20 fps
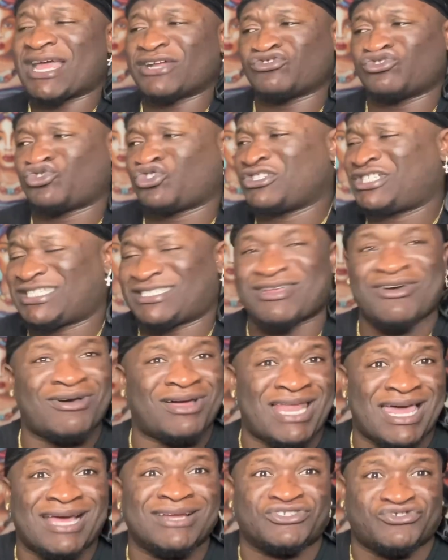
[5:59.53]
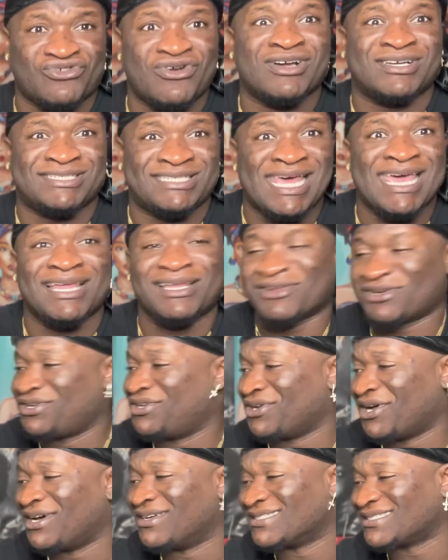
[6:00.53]
a drunk sailor, you
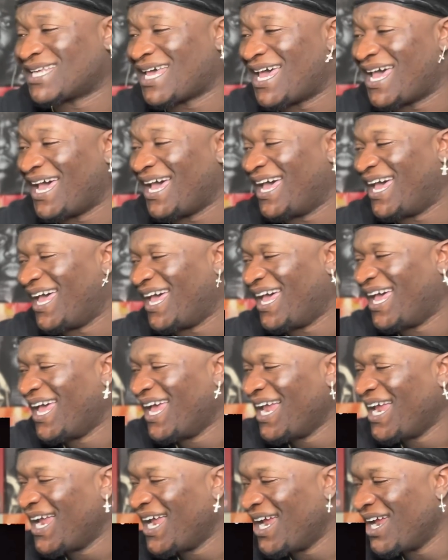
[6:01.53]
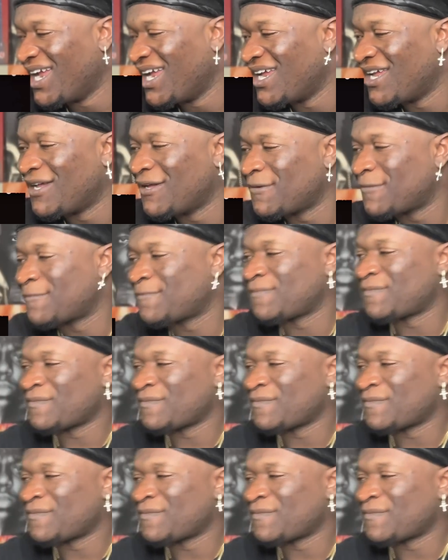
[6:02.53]
know what I'm saying?